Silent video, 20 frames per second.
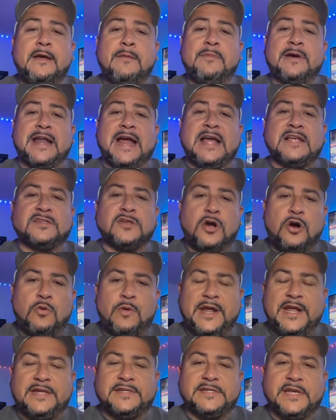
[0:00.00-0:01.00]
But as
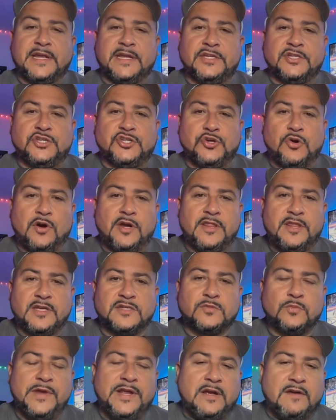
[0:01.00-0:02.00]
always, enjoy
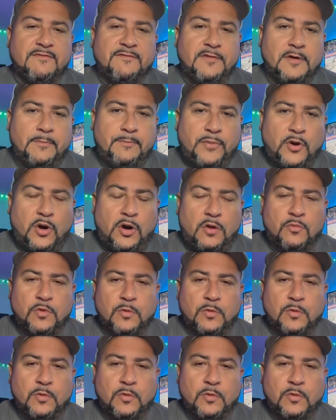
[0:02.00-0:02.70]
this week of football.